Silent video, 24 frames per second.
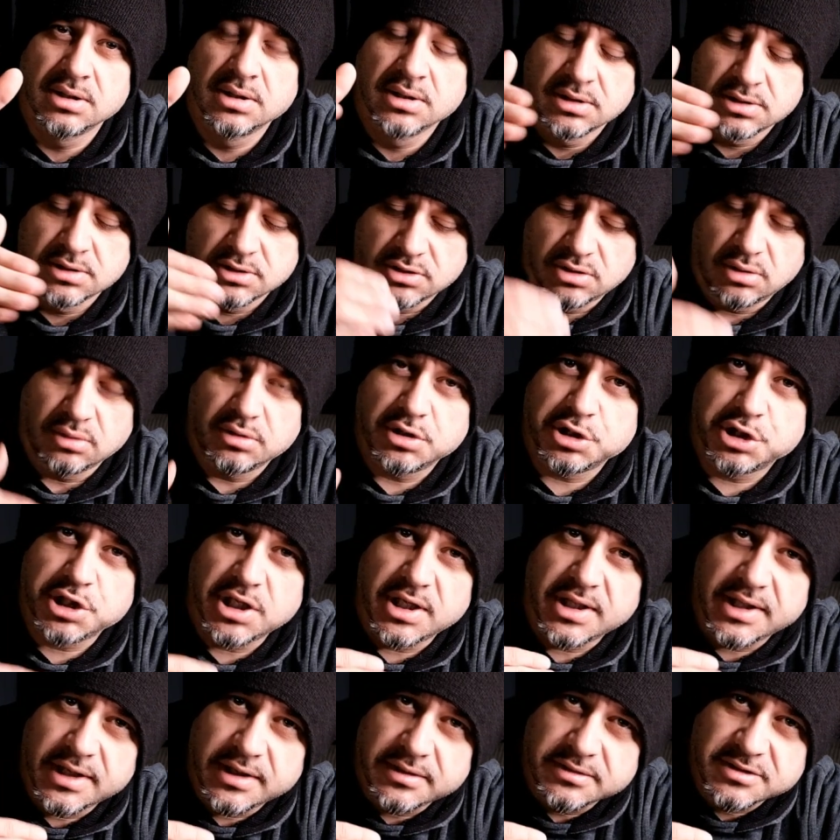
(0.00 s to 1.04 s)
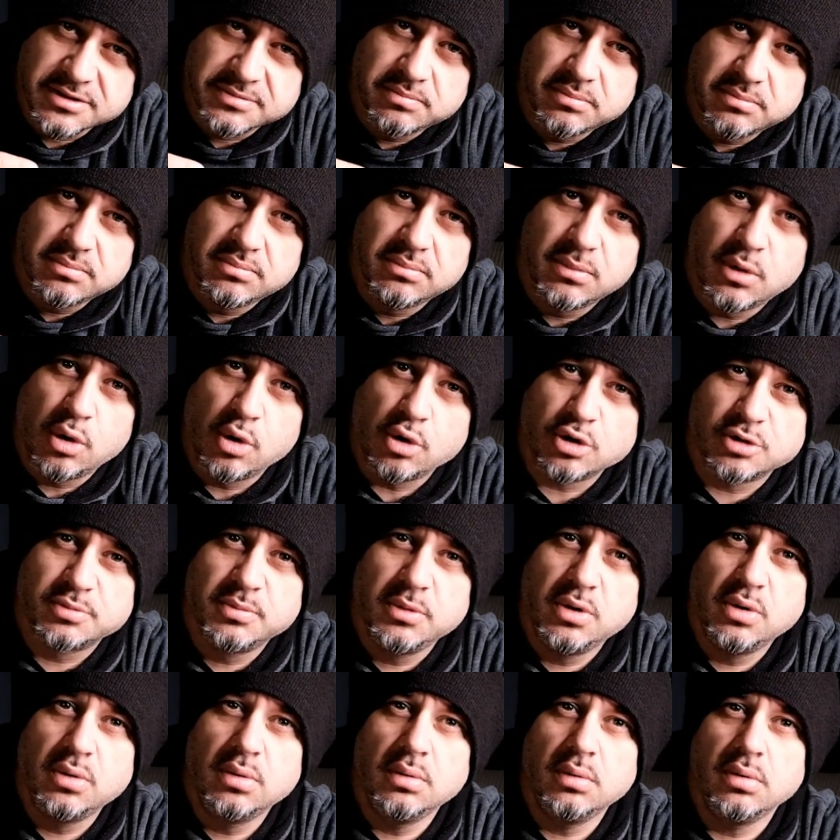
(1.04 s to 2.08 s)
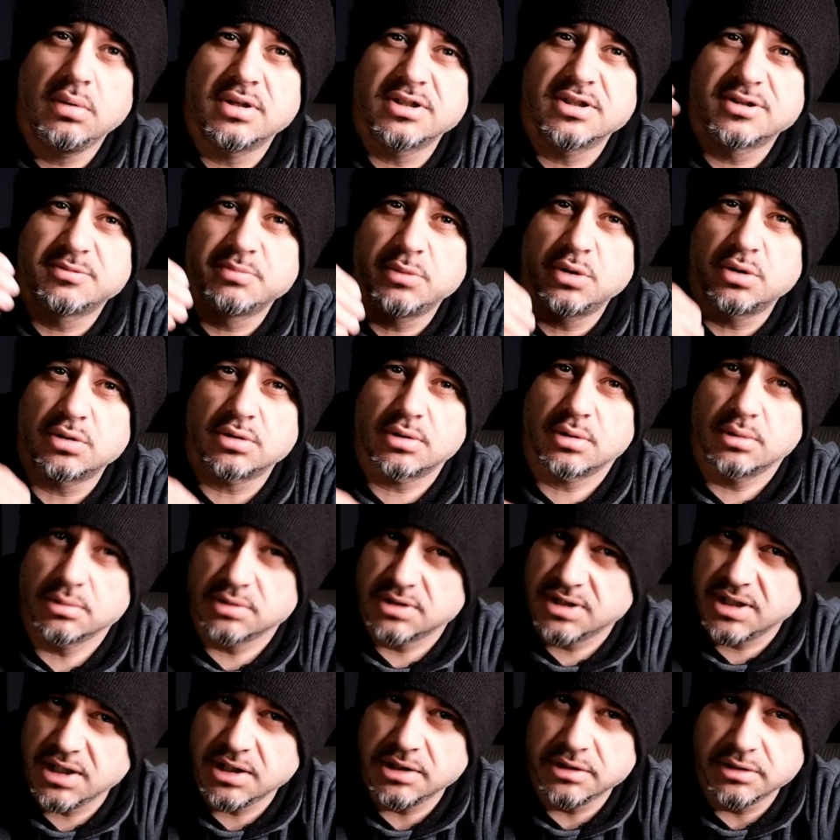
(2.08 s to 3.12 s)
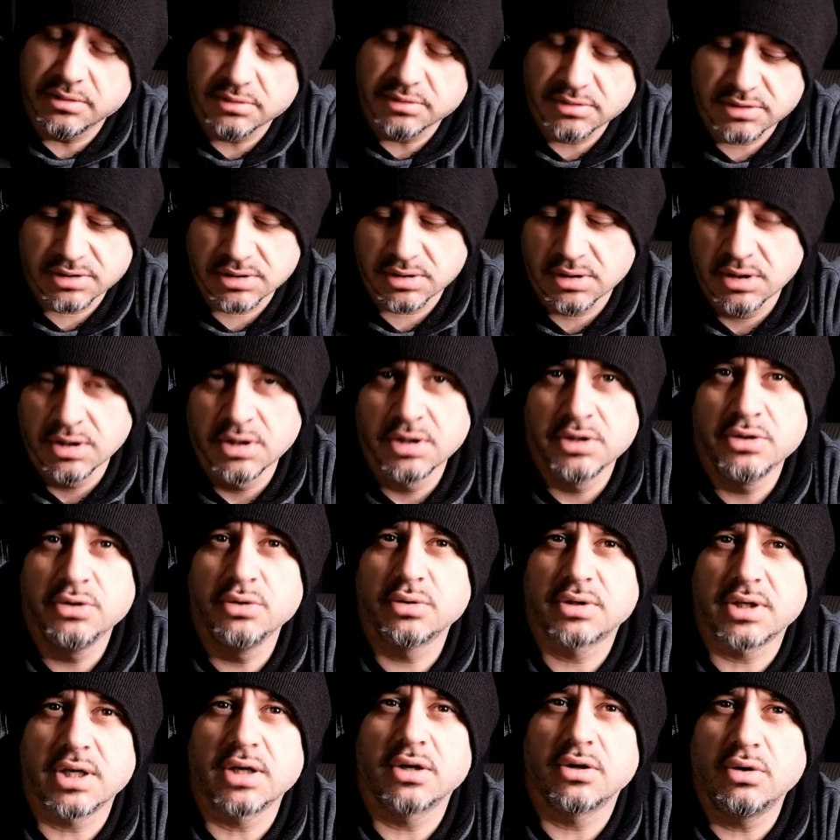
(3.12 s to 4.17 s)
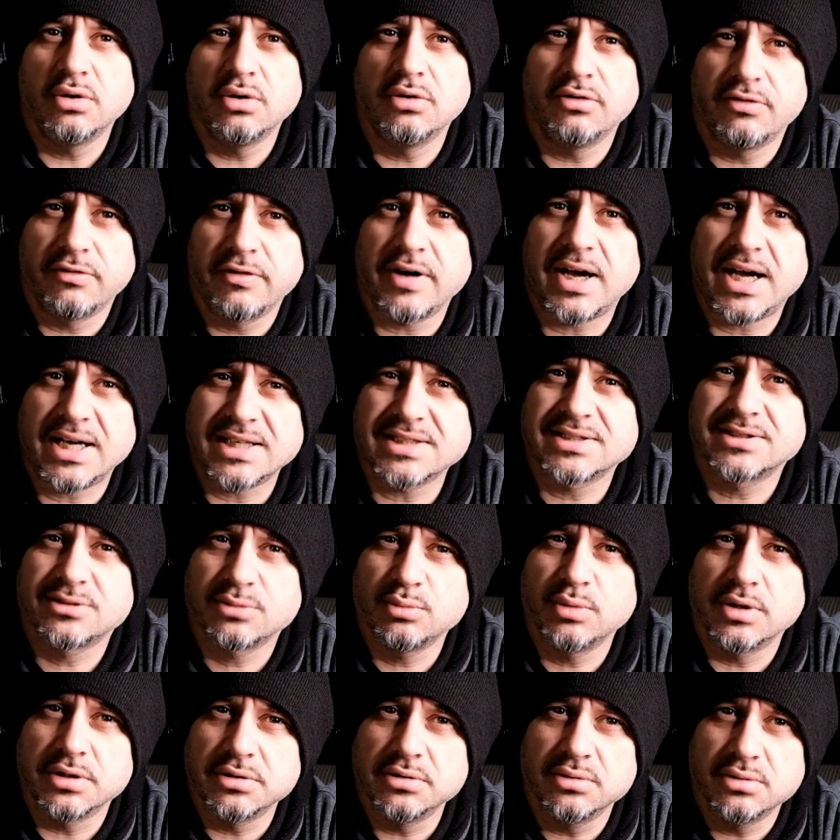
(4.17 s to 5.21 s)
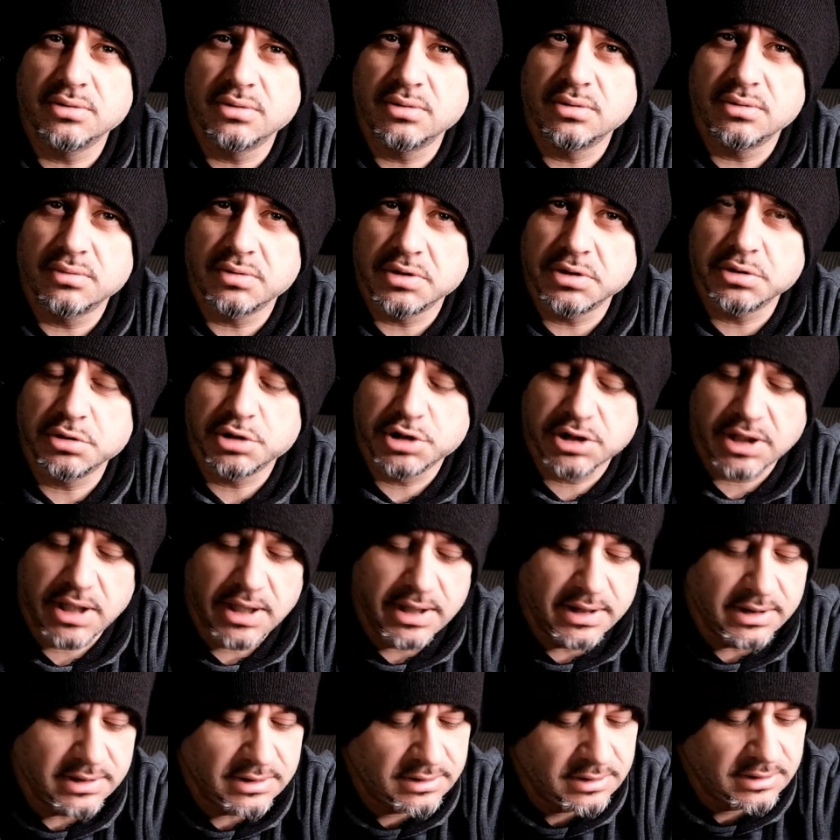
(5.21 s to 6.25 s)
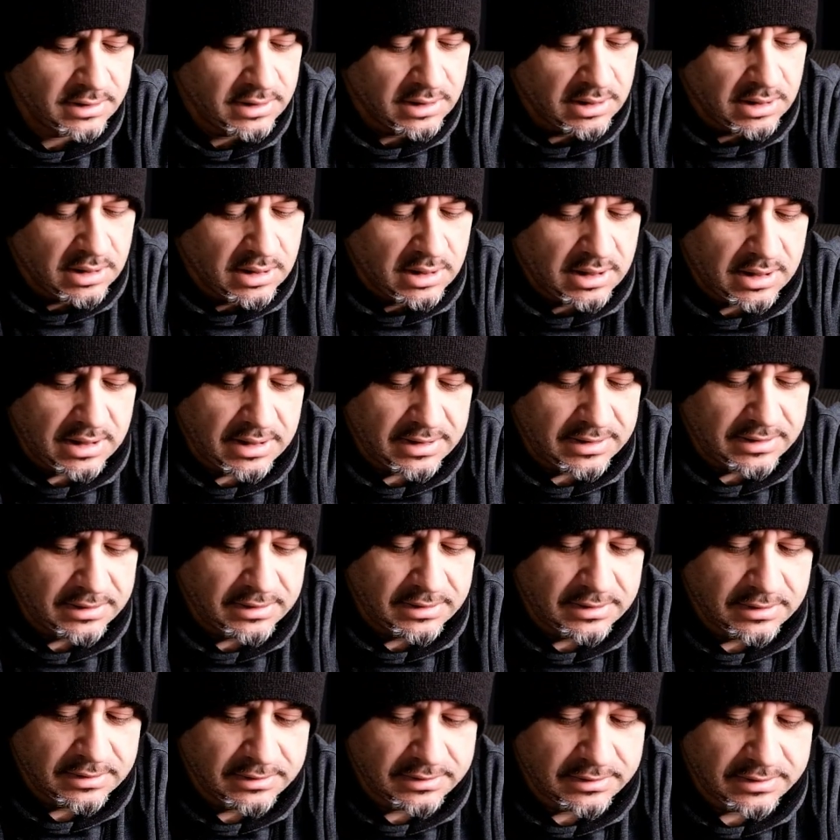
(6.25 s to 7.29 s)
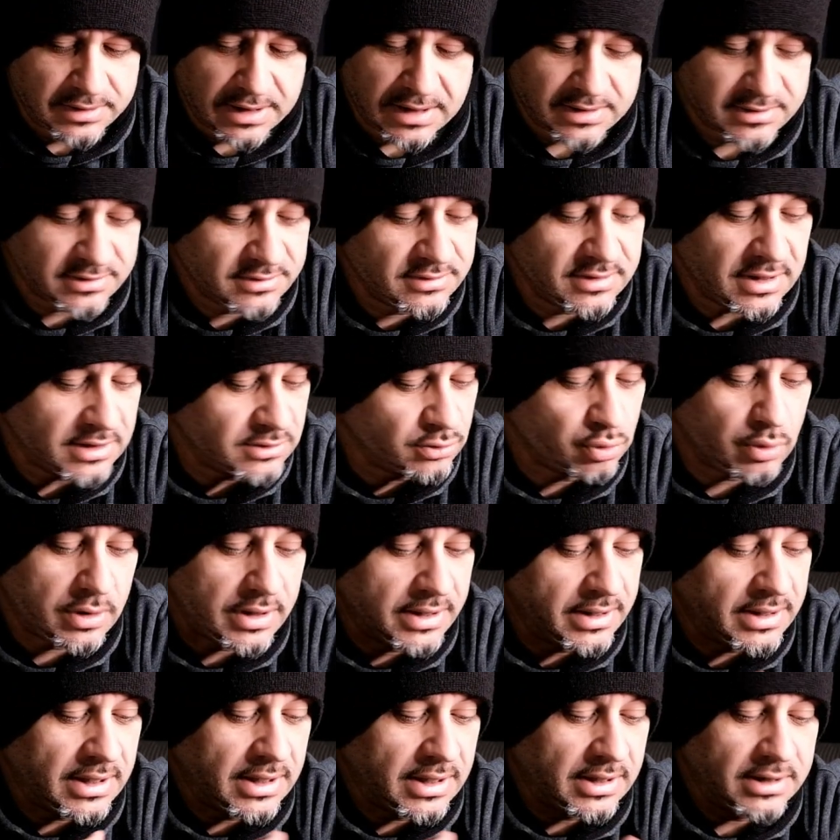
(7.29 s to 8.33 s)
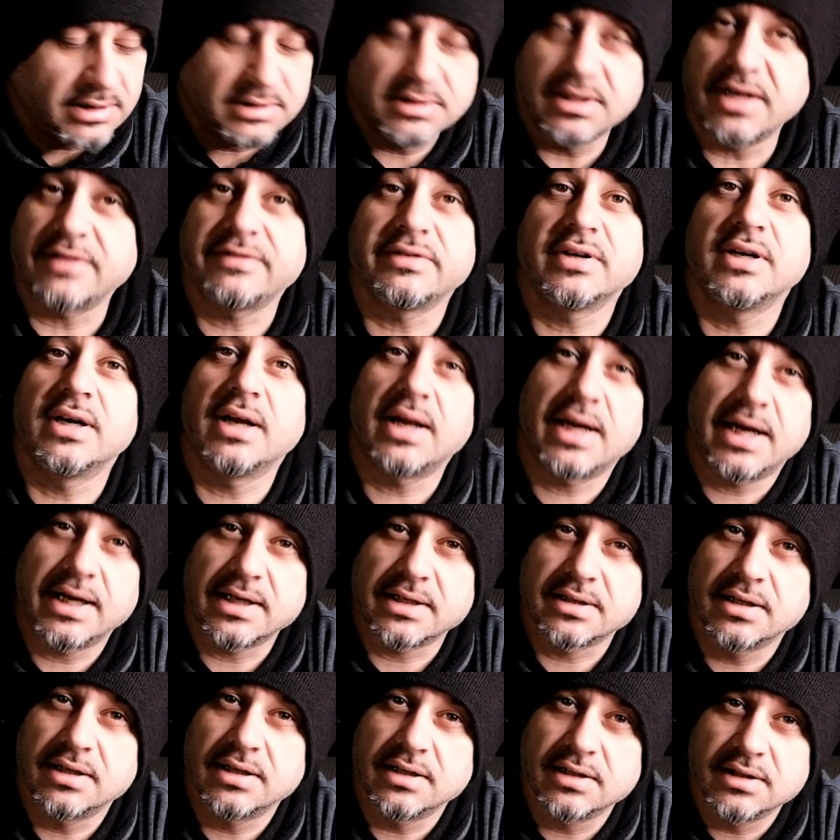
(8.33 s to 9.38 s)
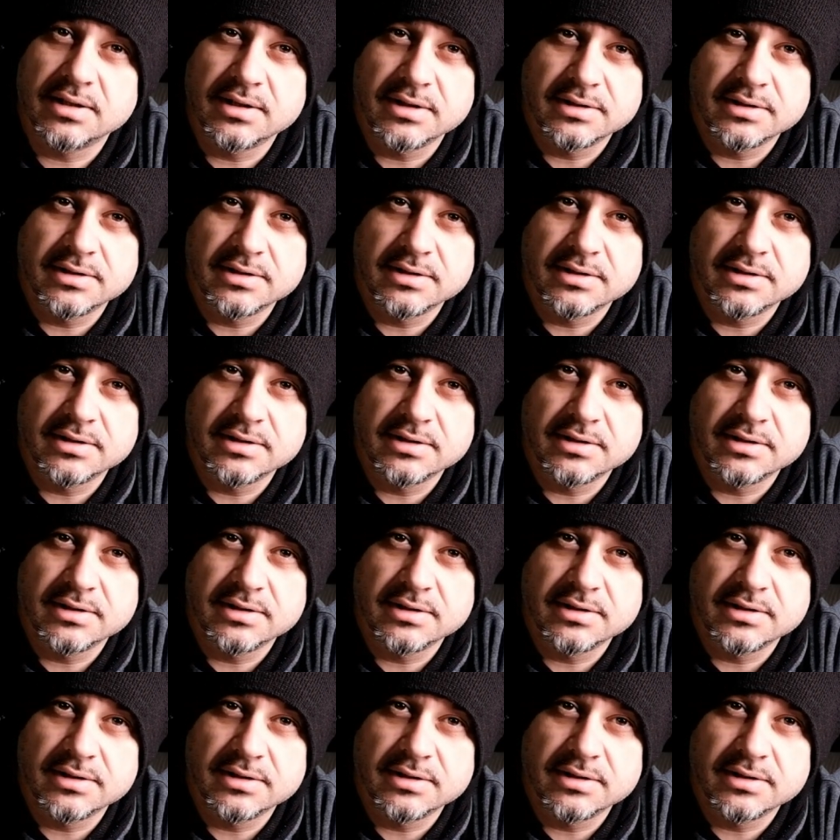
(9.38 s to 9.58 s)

So the shading is more smooth, is more continuous. You can go fast when you shade, and that's why I definitely like the